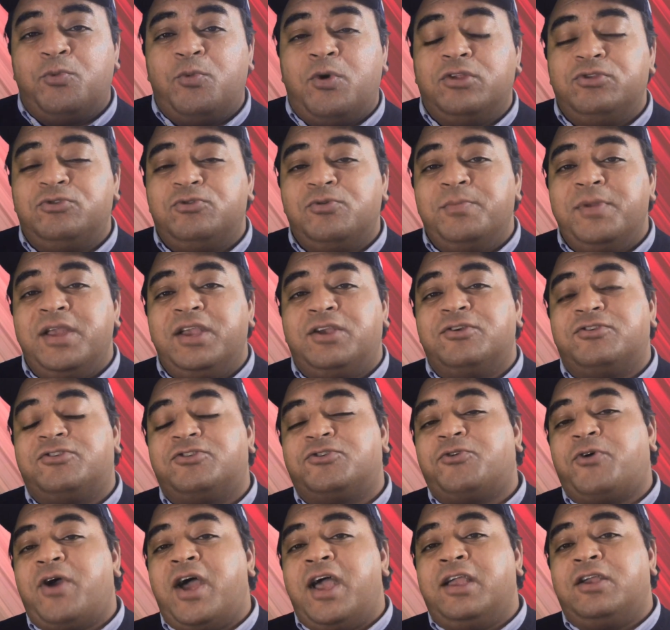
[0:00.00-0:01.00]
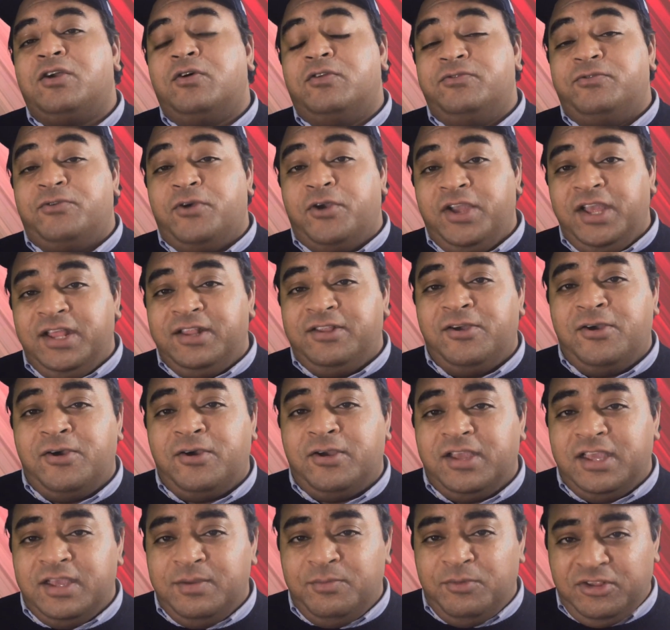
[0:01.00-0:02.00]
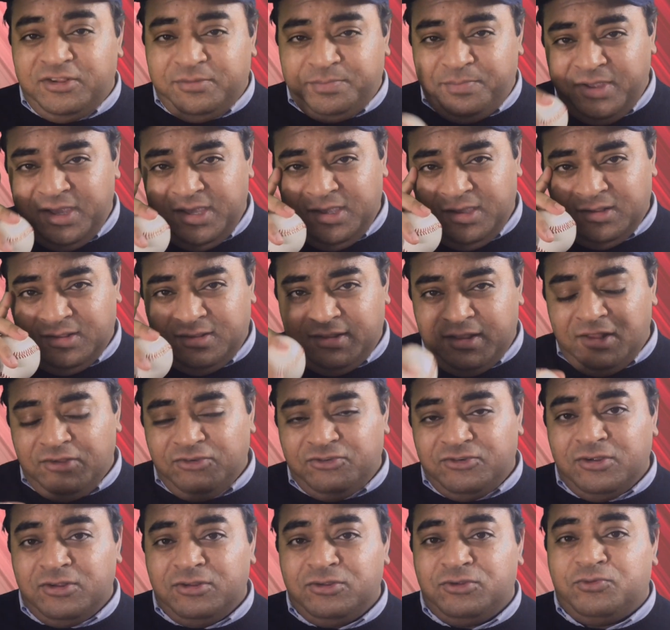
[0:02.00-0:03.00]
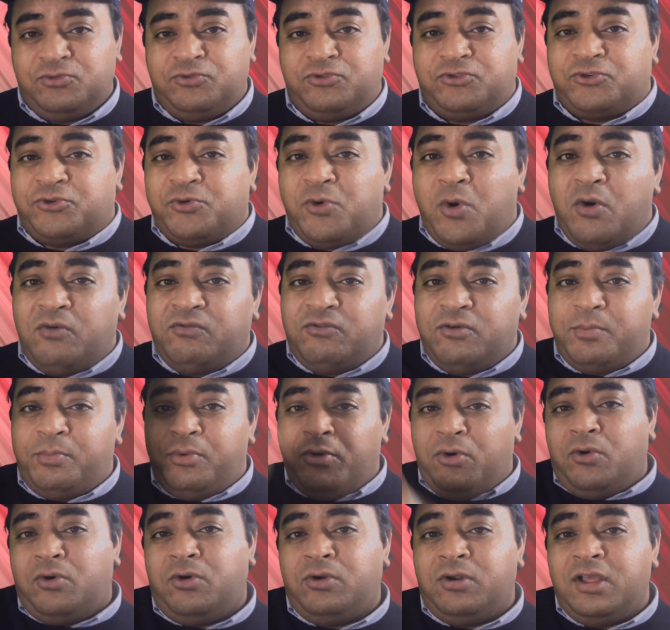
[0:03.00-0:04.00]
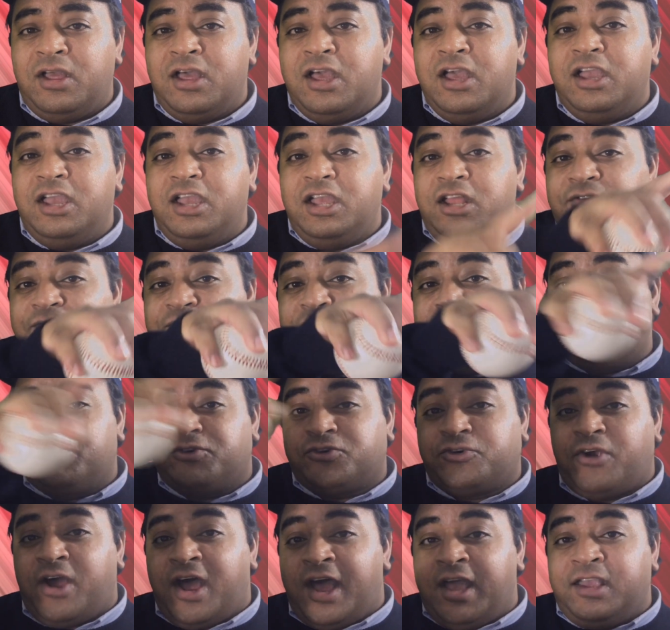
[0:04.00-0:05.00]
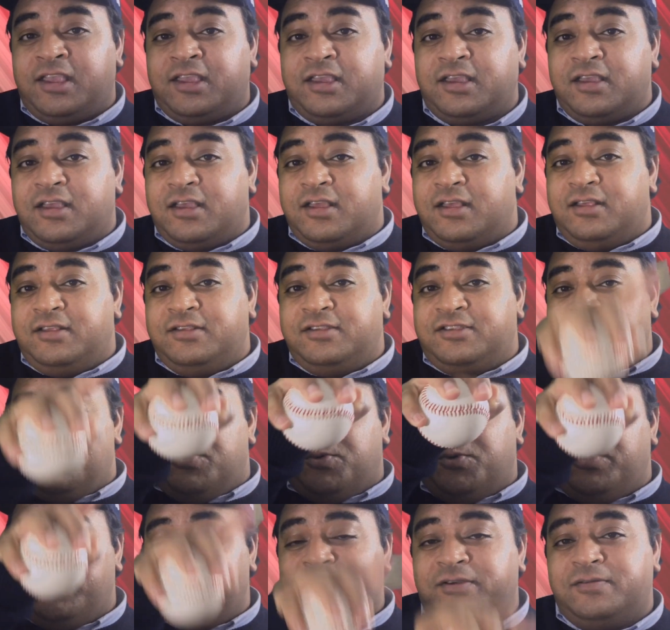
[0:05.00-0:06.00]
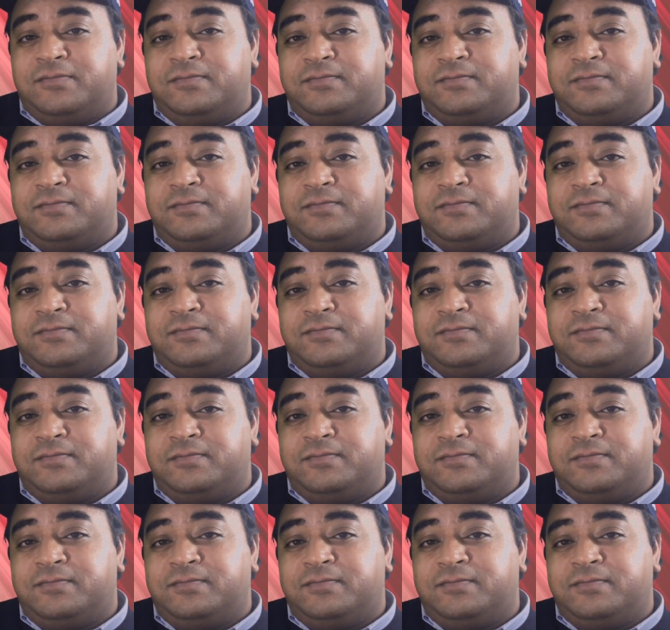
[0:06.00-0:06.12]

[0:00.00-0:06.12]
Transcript: wants to make a strike on the hitter, he must pay attention to throw the ball in the strike zone.